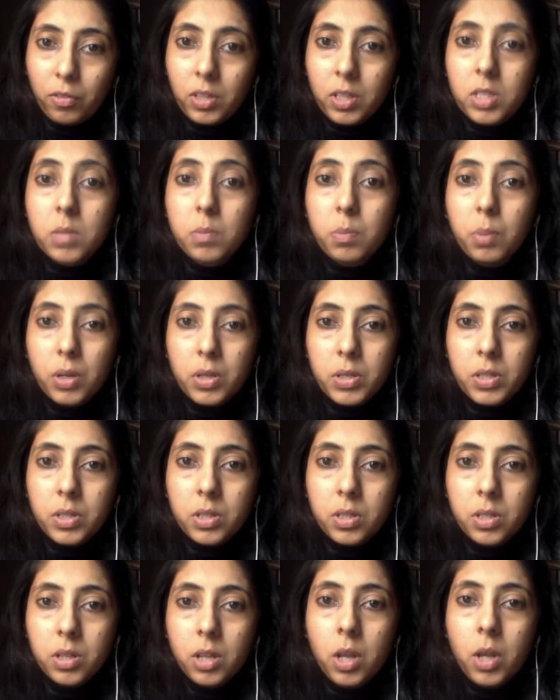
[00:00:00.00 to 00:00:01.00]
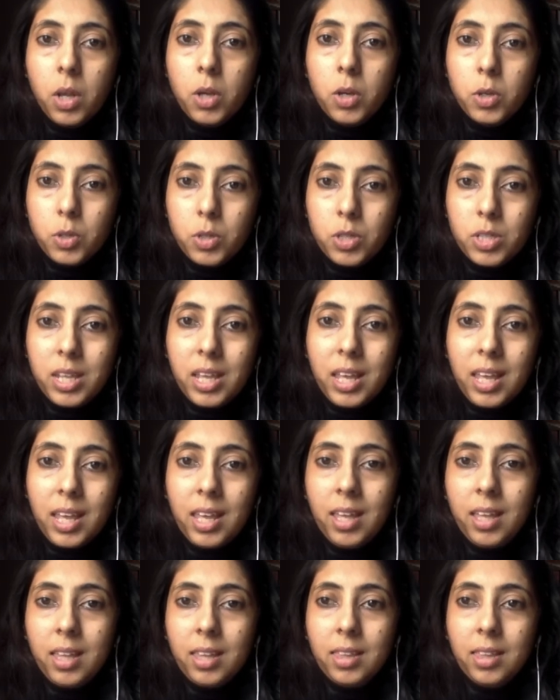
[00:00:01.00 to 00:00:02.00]
this person to
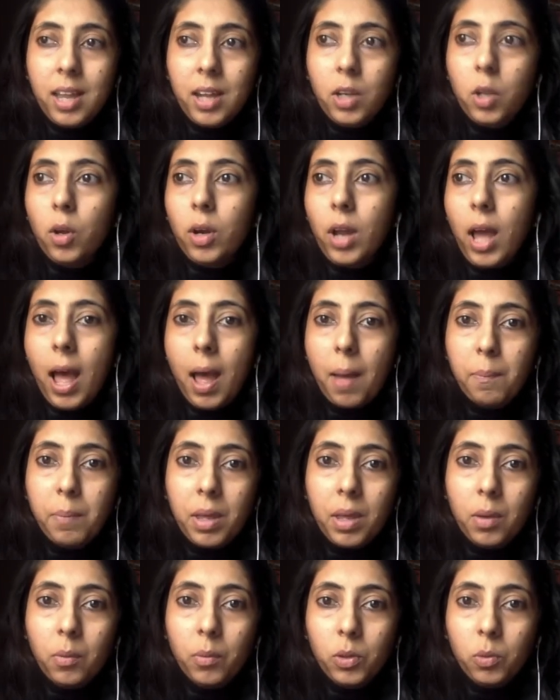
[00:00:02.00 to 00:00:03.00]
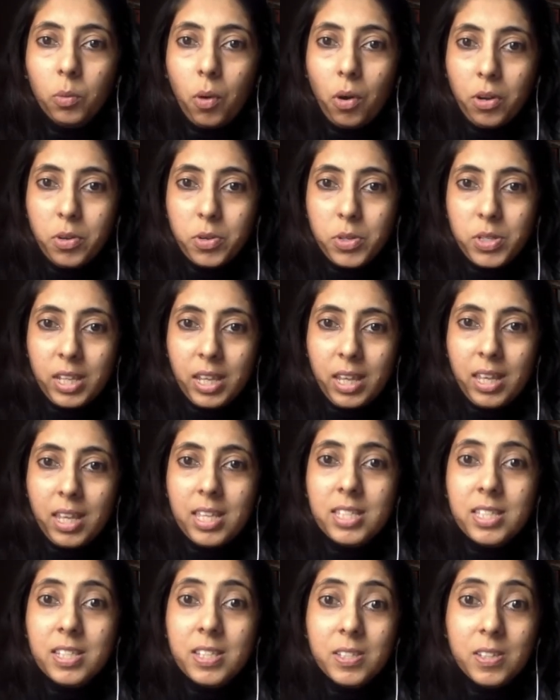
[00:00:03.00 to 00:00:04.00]
see that you're happy with what you see.
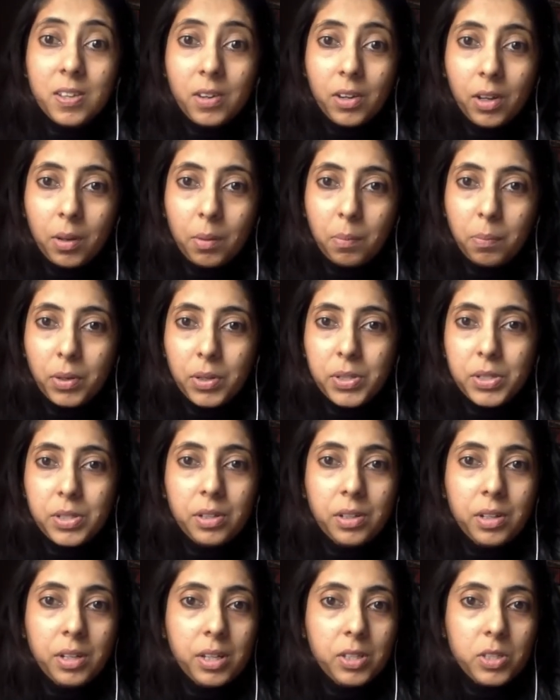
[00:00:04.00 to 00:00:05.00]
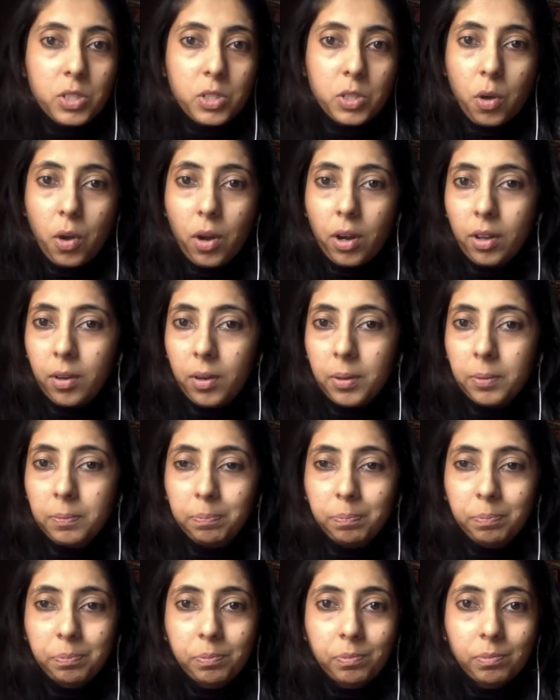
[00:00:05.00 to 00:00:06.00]
Is this a real person? It's not a
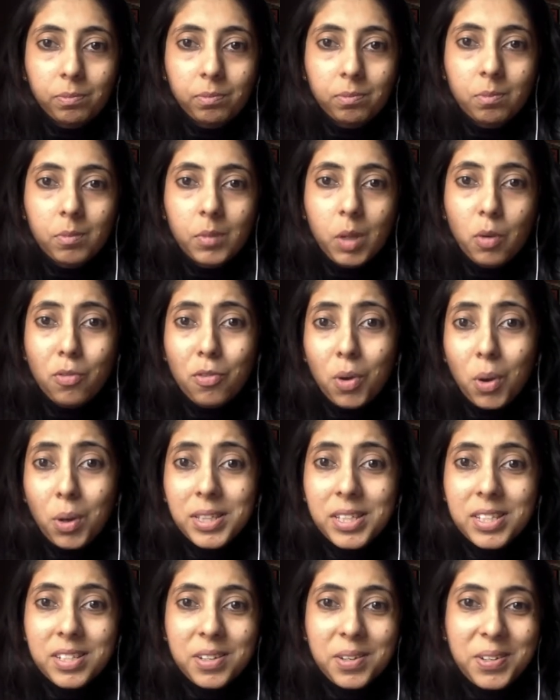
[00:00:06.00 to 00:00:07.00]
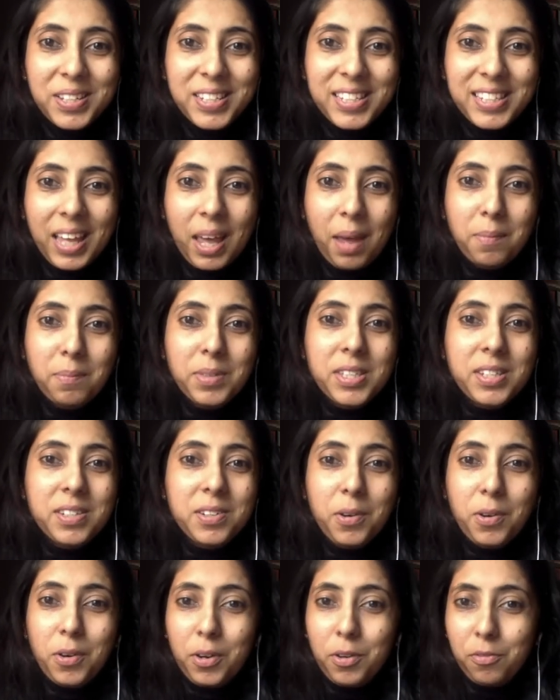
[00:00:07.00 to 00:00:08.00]
fraudster, a scamster,
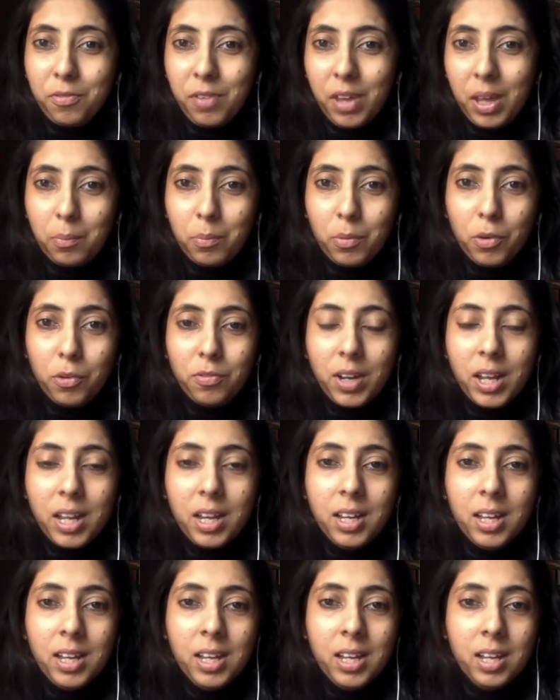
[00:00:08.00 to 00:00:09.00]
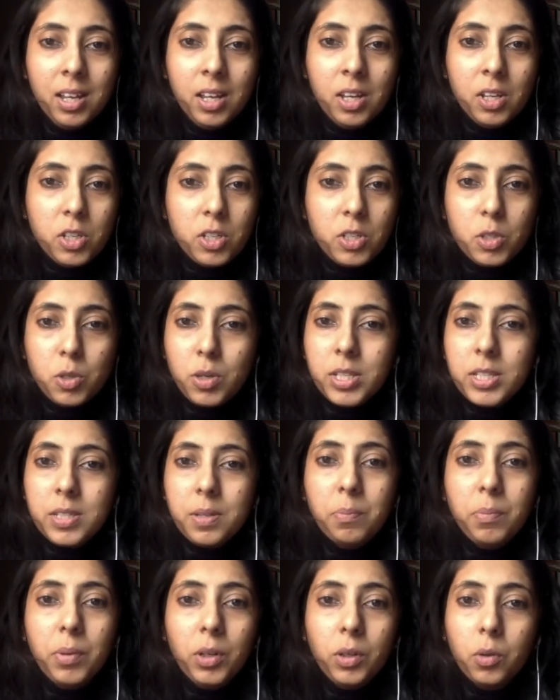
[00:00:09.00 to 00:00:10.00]
or a fake profile. Just do a
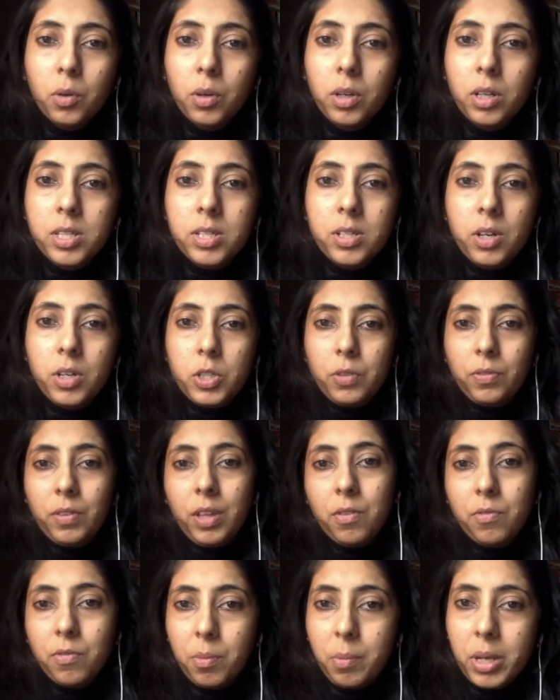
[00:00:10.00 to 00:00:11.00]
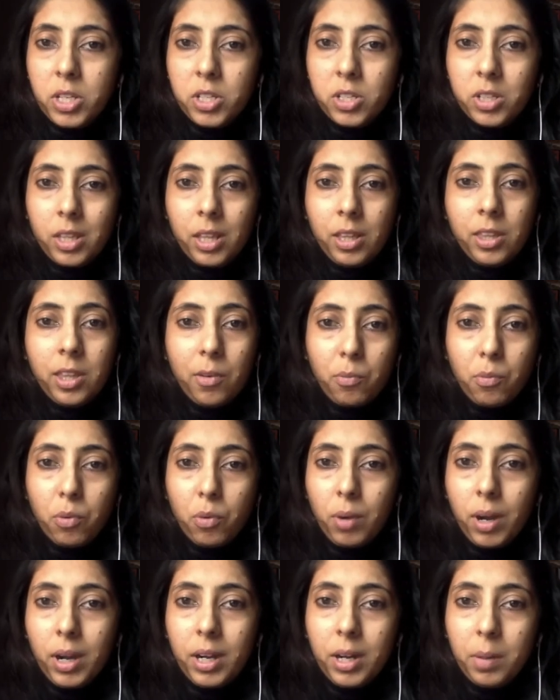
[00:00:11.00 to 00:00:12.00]
simple Google search of the information that they've
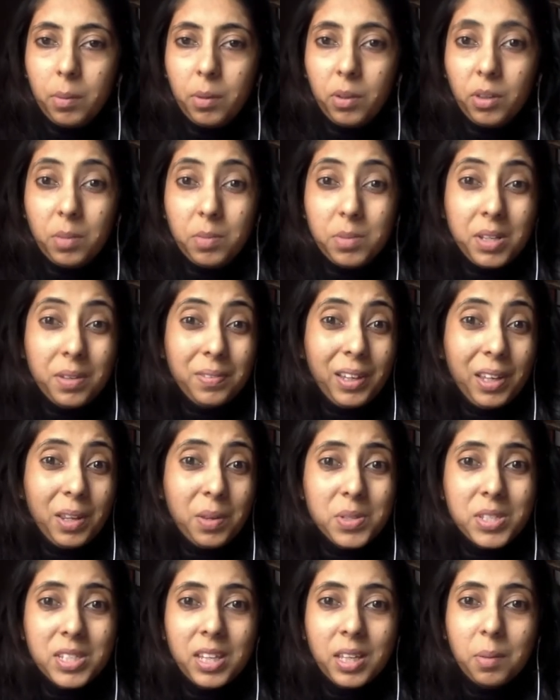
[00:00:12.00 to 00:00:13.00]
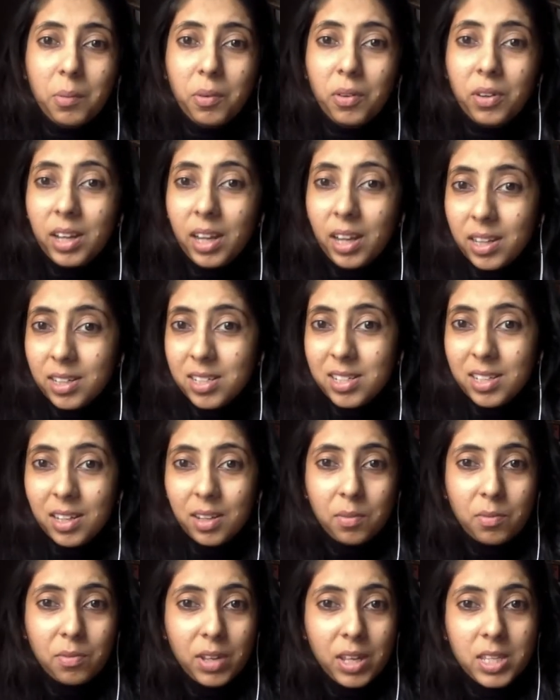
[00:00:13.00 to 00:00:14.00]
provided about themselves. Can you see them on
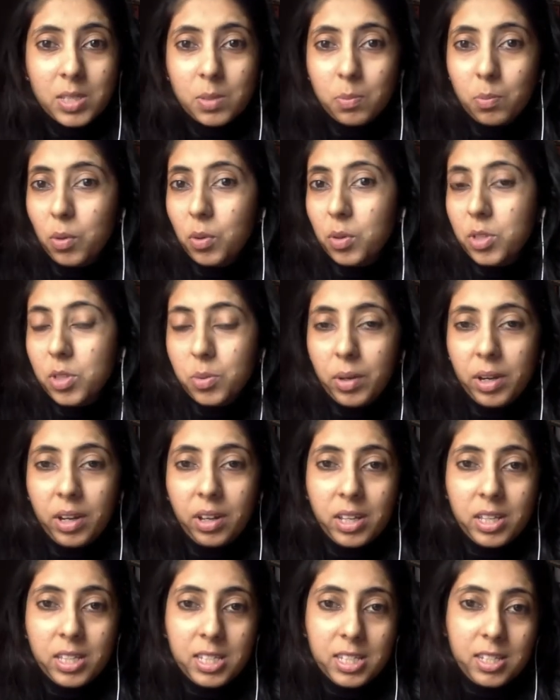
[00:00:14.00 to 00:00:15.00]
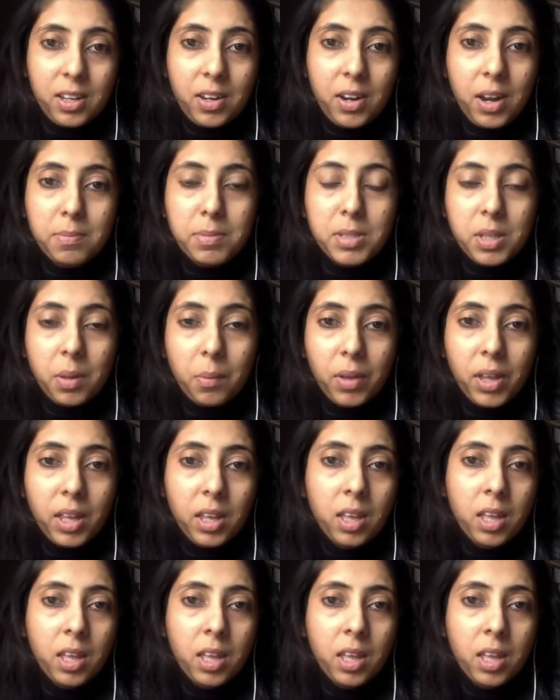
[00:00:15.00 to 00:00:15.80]
LinkedIn, Facebook, Twitter, Instagram, somewhere?